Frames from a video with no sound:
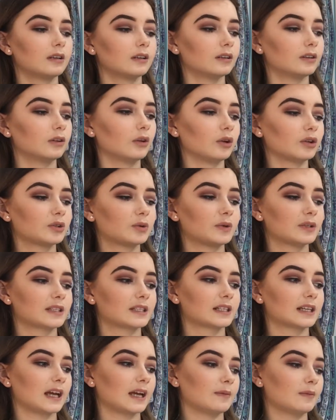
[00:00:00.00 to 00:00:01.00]
not to
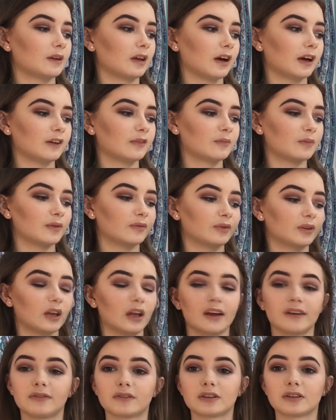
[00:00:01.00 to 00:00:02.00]
escape life, but for
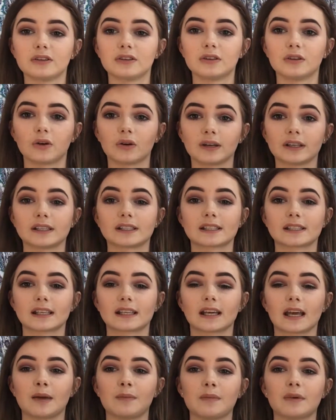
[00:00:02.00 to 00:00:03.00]
life to not
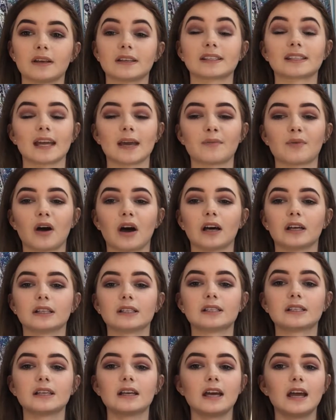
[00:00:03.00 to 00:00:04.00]
escape
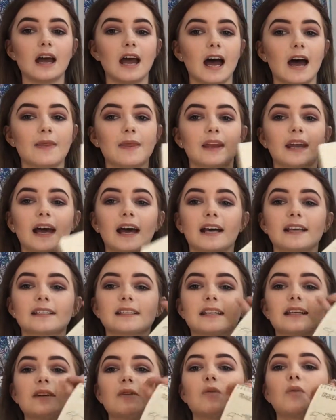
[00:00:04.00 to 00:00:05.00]
us. And then it has a
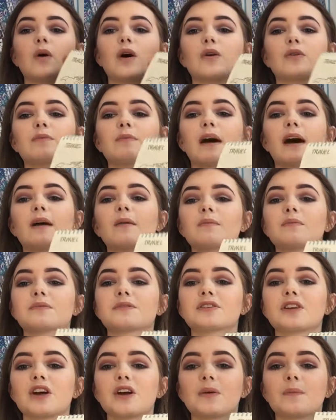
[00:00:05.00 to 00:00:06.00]
little world map.
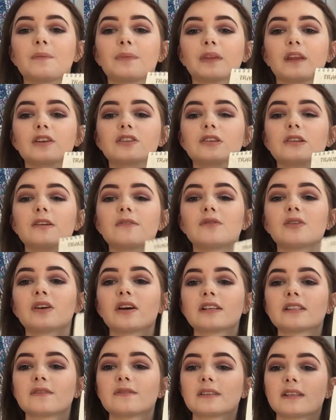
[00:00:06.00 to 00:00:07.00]
So I don't know if you
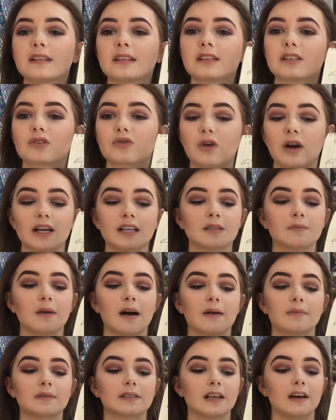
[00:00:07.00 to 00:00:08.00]
guys have seen the scratch
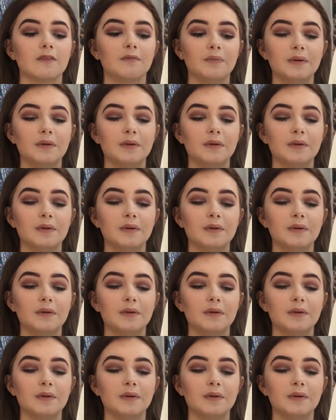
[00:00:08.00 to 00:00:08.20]
maps that have